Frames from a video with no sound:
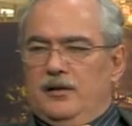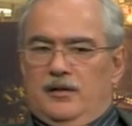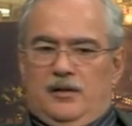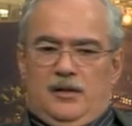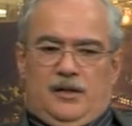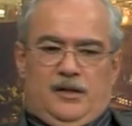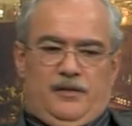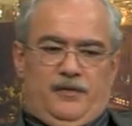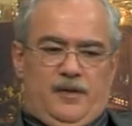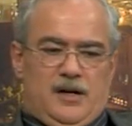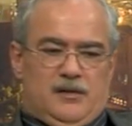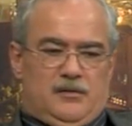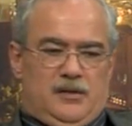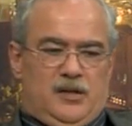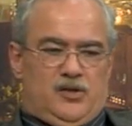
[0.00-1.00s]
And in
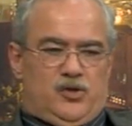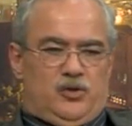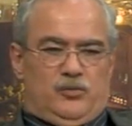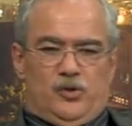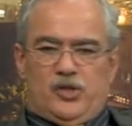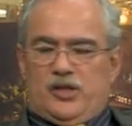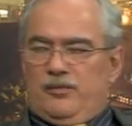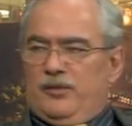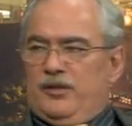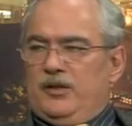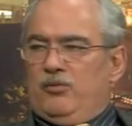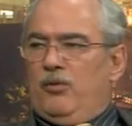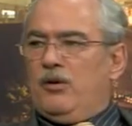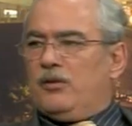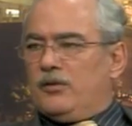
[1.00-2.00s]
fact, there is no Muslim in
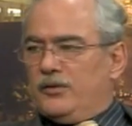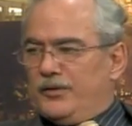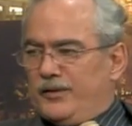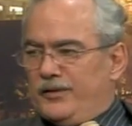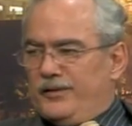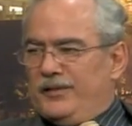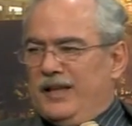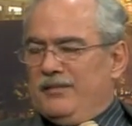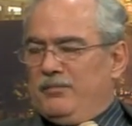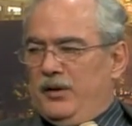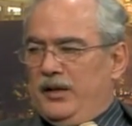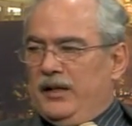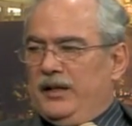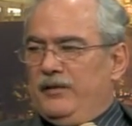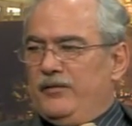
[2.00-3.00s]
the world that
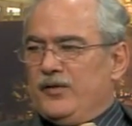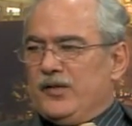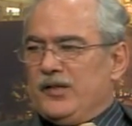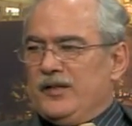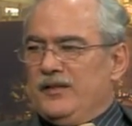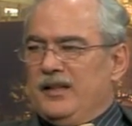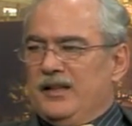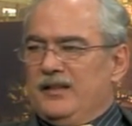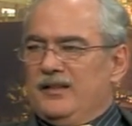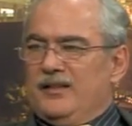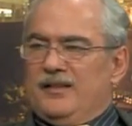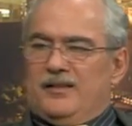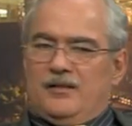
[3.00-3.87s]
believes that